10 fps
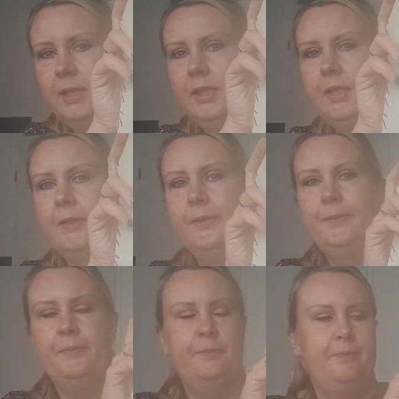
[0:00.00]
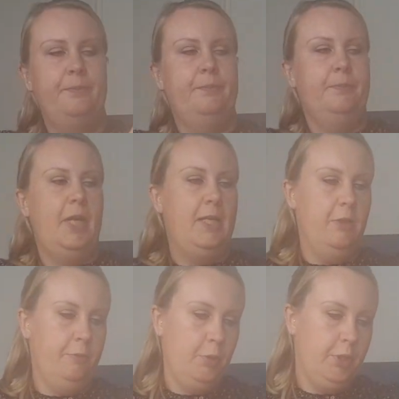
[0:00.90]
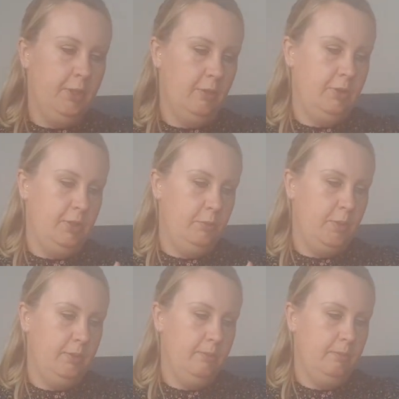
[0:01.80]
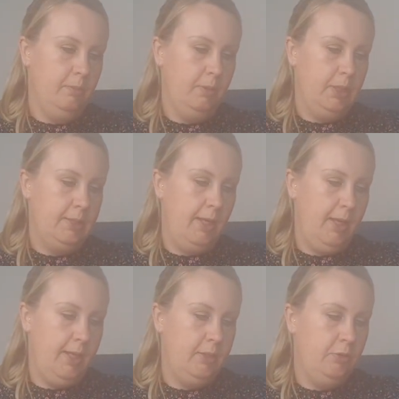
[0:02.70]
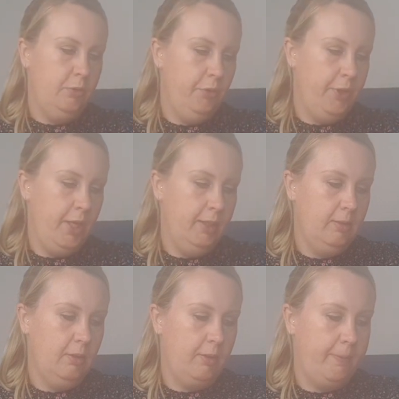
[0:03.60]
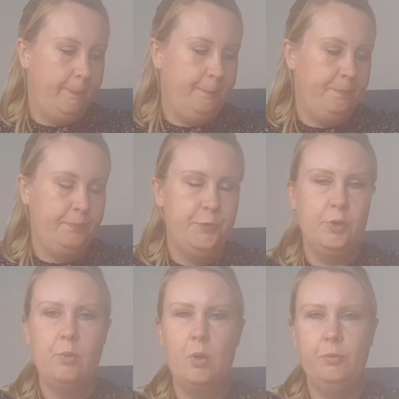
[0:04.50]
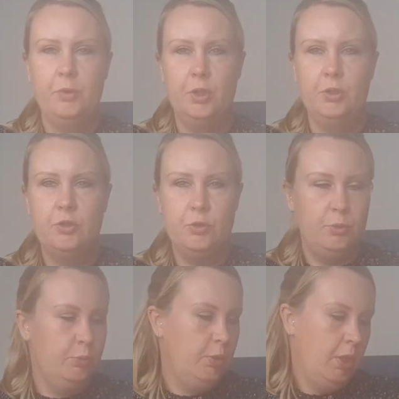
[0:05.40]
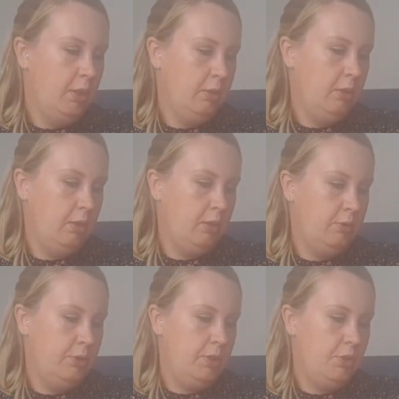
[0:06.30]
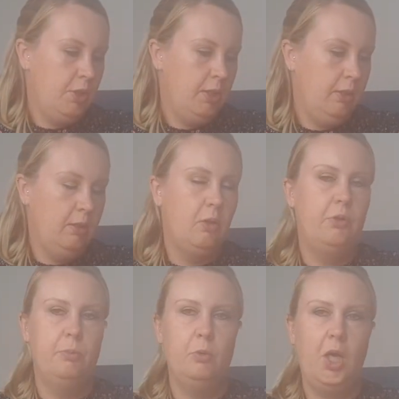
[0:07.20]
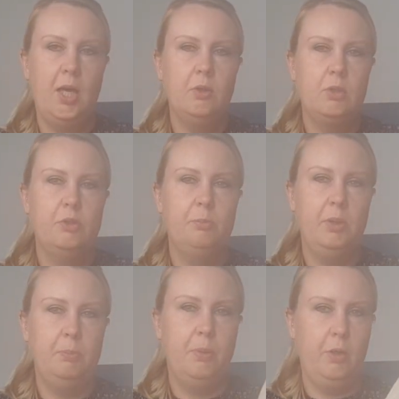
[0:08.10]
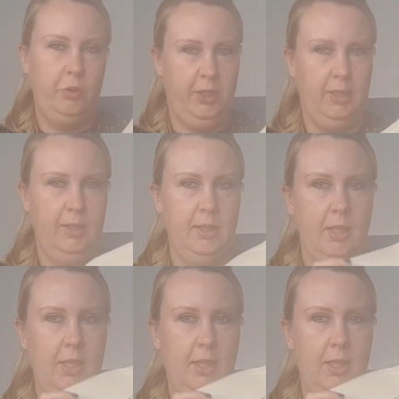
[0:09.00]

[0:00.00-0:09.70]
I love working on this one, but I do think the 2/2 stitching on the Murano is a bit bulky.